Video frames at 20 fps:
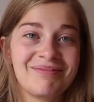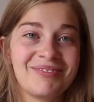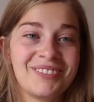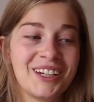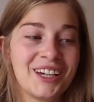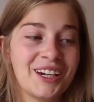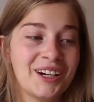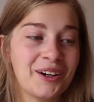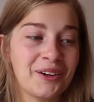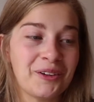
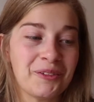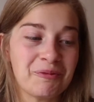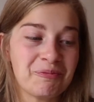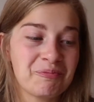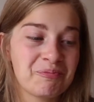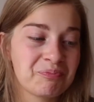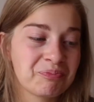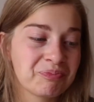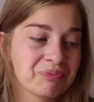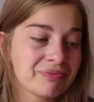
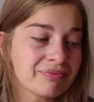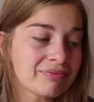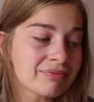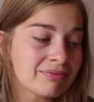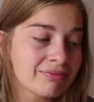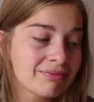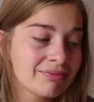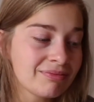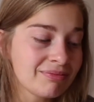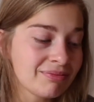
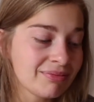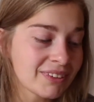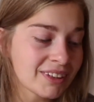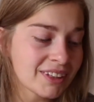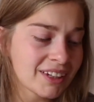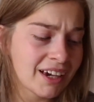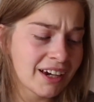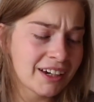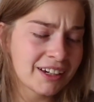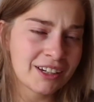
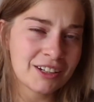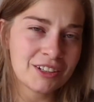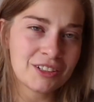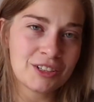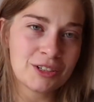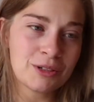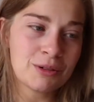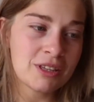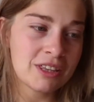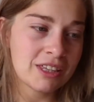I can
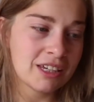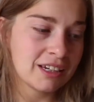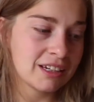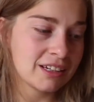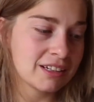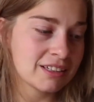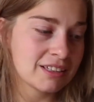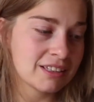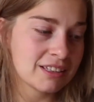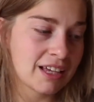do
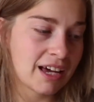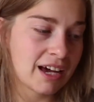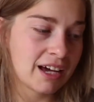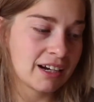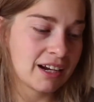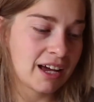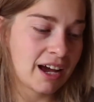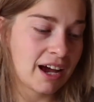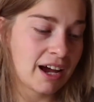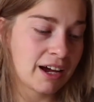things
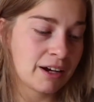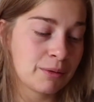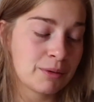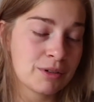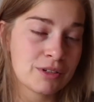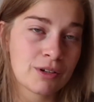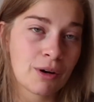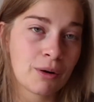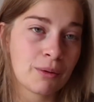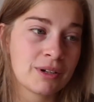that I
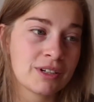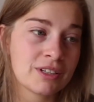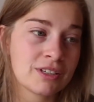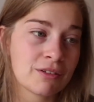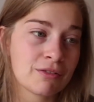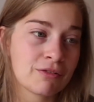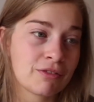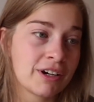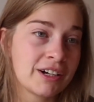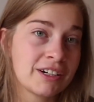was always
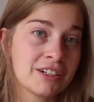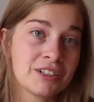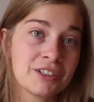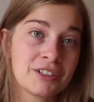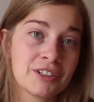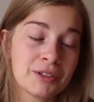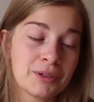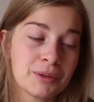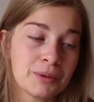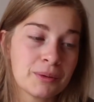afraid to
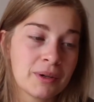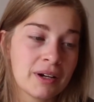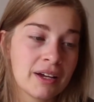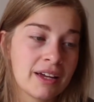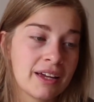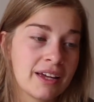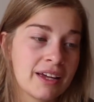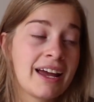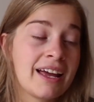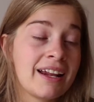do,
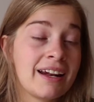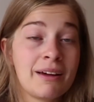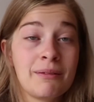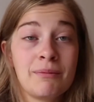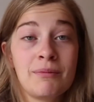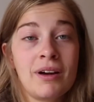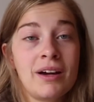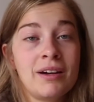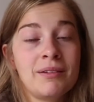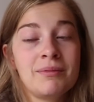and
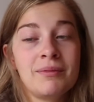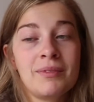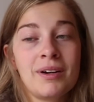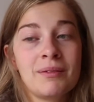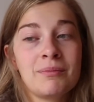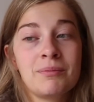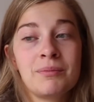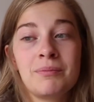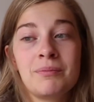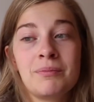
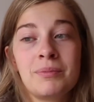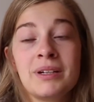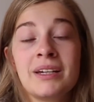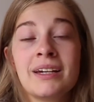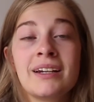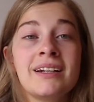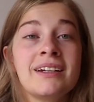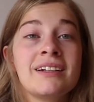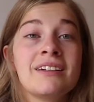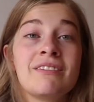I'm
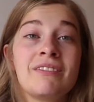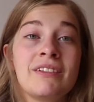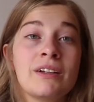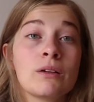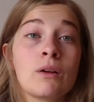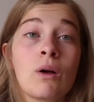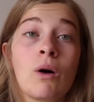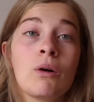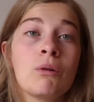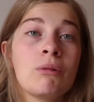beginning to feel
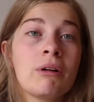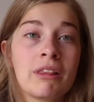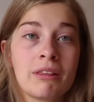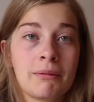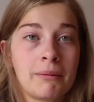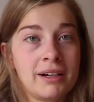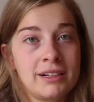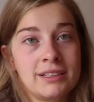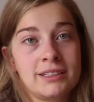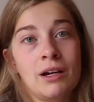whole with
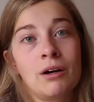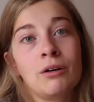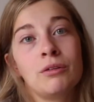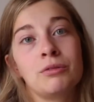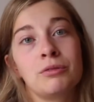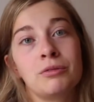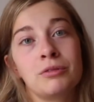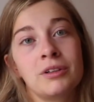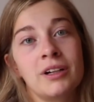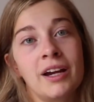
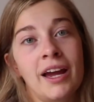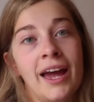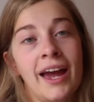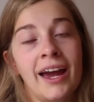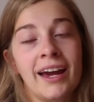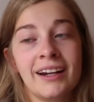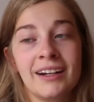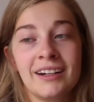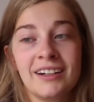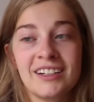myself,
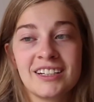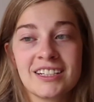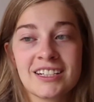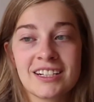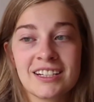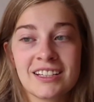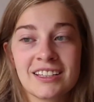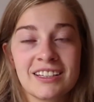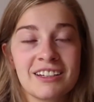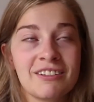and
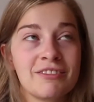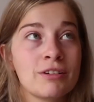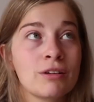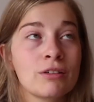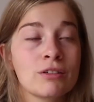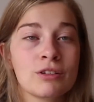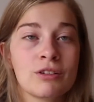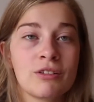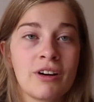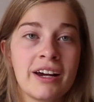it
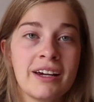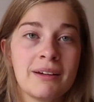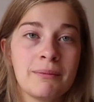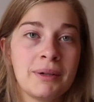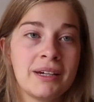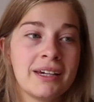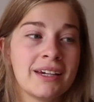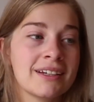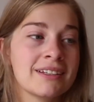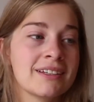feels great
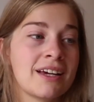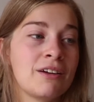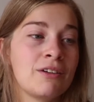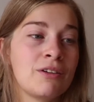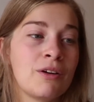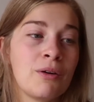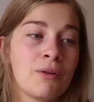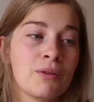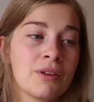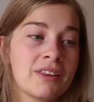because I
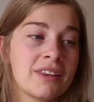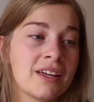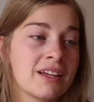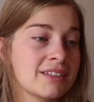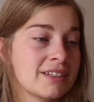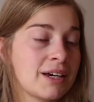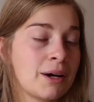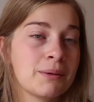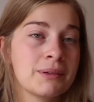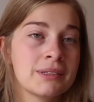know that
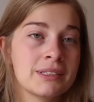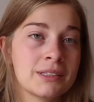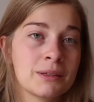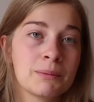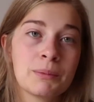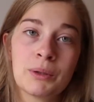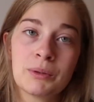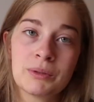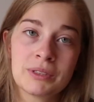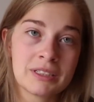that's how it's
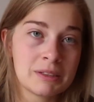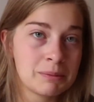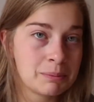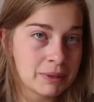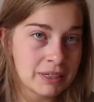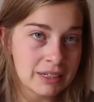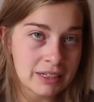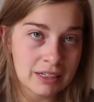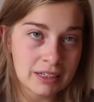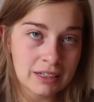supposed to
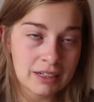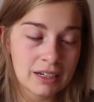be.